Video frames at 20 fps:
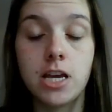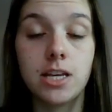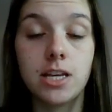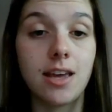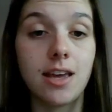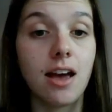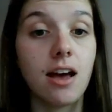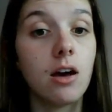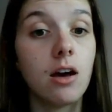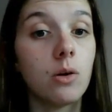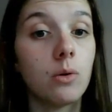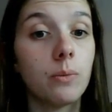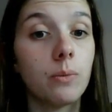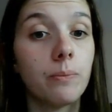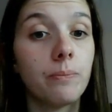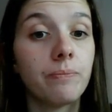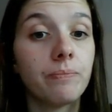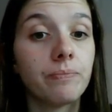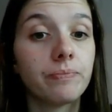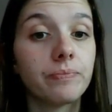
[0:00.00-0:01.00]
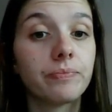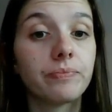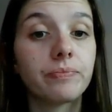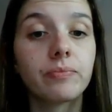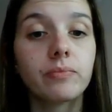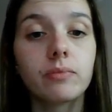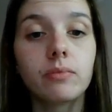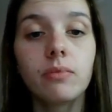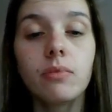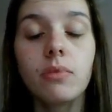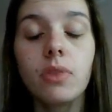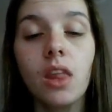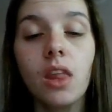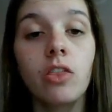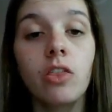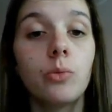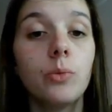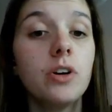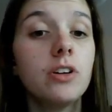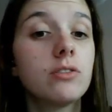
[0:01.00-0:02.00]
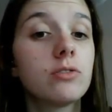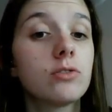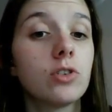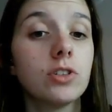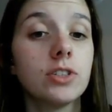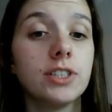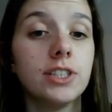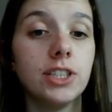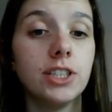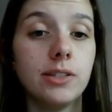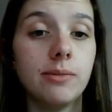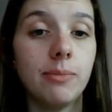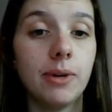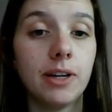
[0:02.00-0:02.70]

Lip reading: Yeah. Oh, the World of Cross Stitching